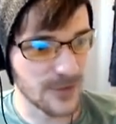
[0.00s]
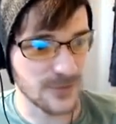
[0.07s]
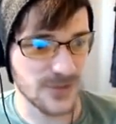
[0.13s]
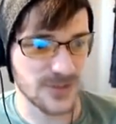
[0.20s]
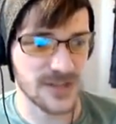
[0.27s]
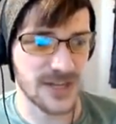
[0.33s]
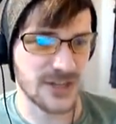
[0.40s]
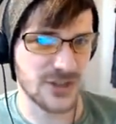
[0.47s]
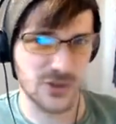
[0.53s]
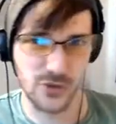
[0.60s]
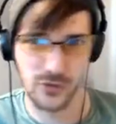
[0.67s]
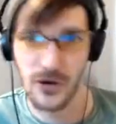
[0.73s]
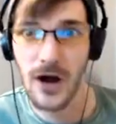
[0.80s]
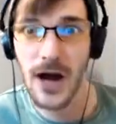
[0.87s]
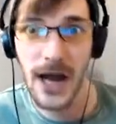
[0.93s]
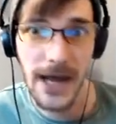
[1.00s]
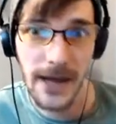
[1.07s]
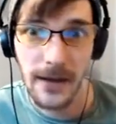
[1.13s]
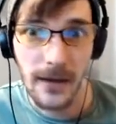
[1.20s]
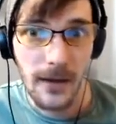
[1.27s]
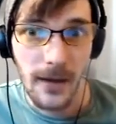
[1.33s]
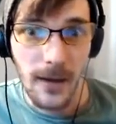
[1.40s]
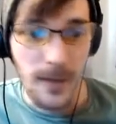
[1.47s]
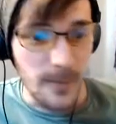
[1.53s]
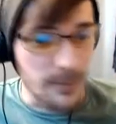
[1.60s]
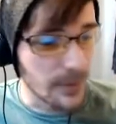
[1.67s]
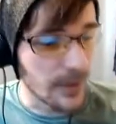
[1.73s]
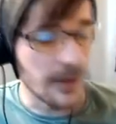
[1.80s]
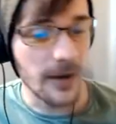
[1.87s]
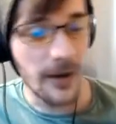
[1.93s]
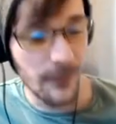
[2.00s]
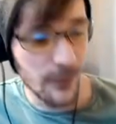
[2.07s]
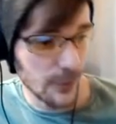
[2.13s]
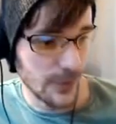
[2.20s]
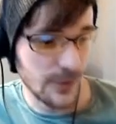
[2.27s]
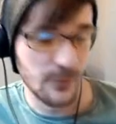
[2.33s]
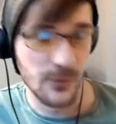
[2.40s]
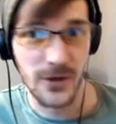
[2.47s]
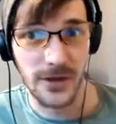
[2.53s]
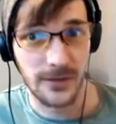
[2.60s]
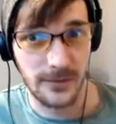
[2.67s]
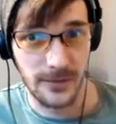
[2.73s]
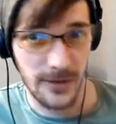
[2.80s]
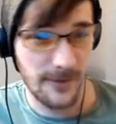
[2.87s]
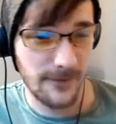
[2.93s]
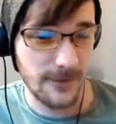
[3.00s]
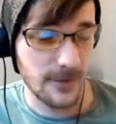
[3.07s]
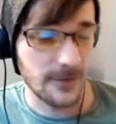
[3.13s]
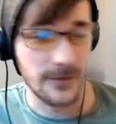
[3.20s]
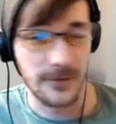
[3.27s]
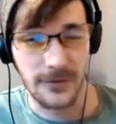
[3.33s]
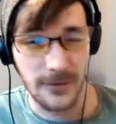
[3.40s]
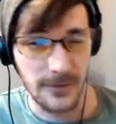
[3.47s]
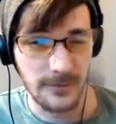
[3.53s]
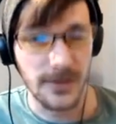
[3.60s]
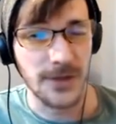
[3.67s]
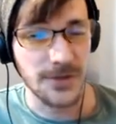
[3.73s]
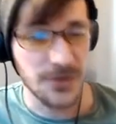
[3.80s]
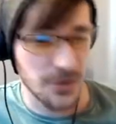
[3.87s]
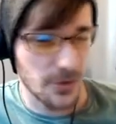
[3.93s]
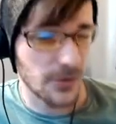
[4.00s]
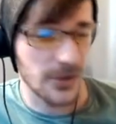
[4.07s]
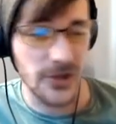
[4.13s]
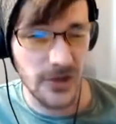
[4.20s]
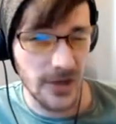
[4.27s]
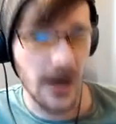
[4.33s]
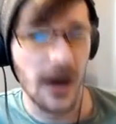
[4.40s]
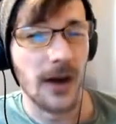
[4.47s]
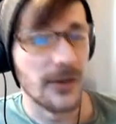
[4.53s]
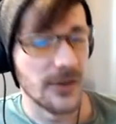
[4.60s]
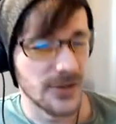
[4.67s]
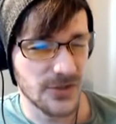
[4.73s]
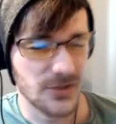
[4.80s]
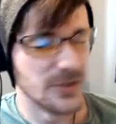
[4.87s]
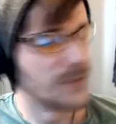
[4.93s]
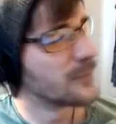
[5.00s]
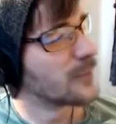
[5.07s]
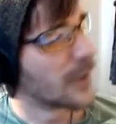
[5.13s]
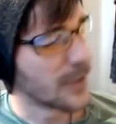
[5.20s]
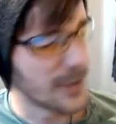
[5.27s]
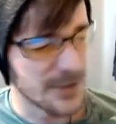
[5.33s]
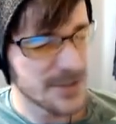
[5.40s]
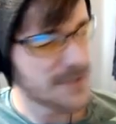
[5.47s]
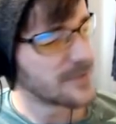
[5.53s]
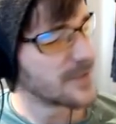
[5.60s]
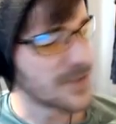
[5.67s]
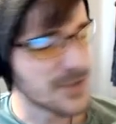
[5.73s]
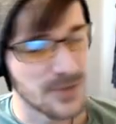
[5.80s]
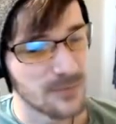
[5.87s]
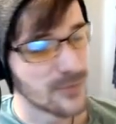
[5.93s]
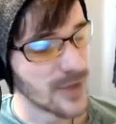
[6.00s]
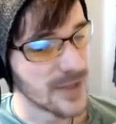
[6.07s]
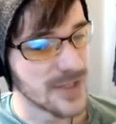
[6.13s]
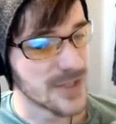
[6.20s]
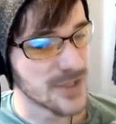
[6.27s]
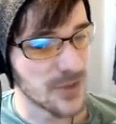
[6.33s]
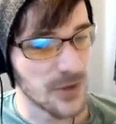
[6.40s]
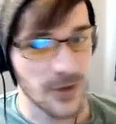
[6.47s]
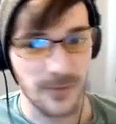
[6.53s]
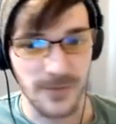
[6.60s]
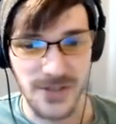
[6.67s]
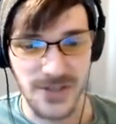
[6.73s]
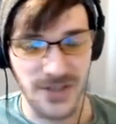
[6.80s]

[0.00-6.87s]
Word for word: else, like, try. But I've already won. Like, fucking look at my chonky car. It's gonna fucking... It's gonna bring this home.